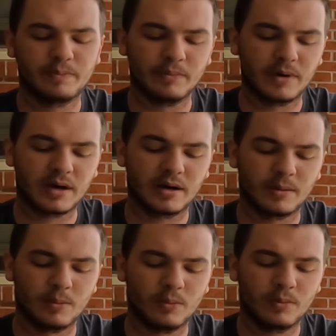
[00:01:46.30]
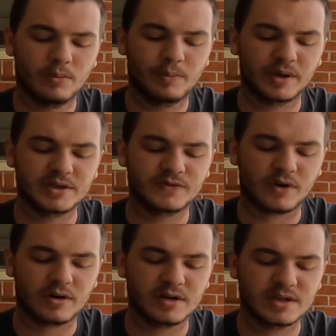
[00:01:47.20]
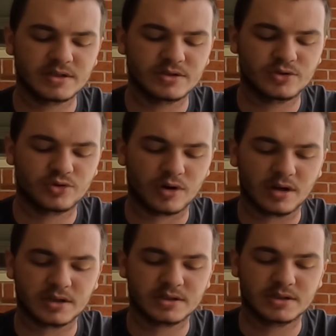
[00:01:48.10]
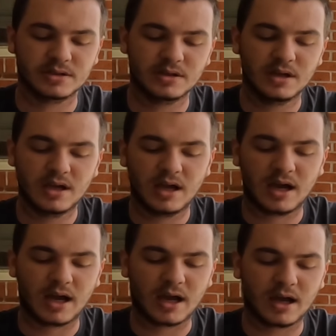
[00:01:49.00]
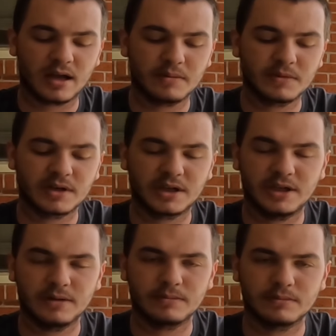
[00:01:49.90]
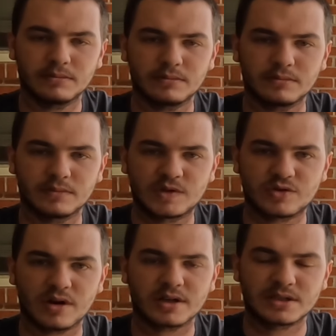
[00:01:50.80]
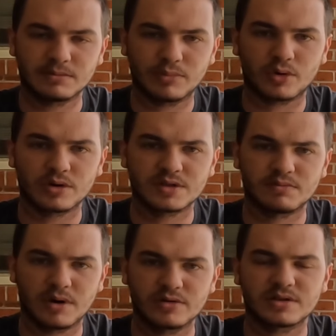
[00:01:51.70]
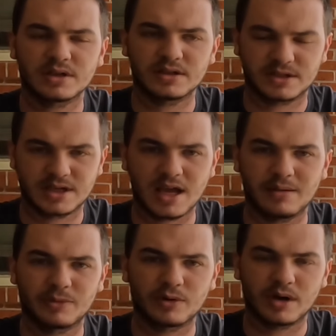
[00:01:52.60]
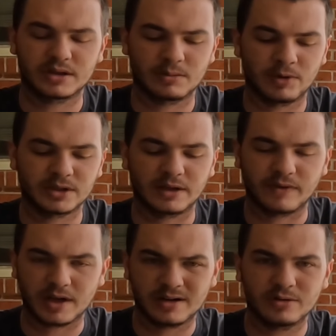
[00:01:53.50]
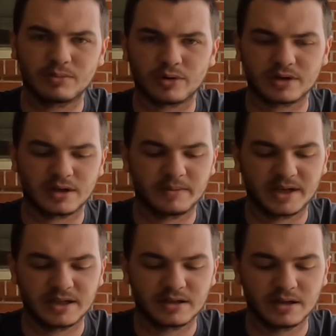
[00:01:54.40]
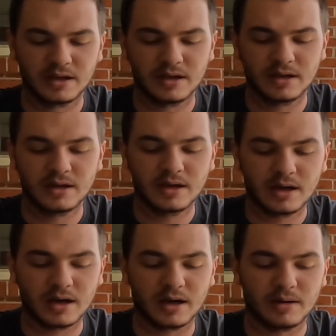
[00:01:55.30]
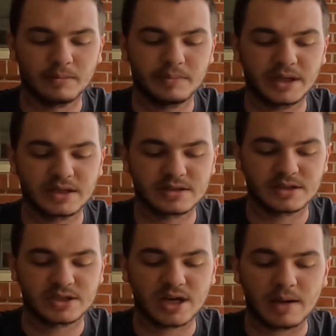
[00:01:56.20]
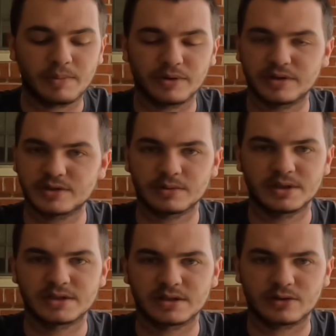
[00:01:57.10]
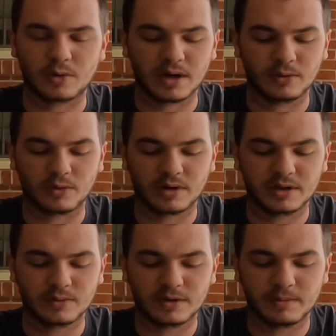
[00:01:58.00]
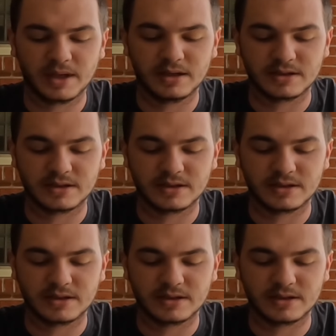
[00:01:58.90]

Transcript: But as far as trucks, I'm gonna keep trucks and boards mostly the same throughout the month. I've got a new board coming in. Because the shape on this one isn't quite working with me.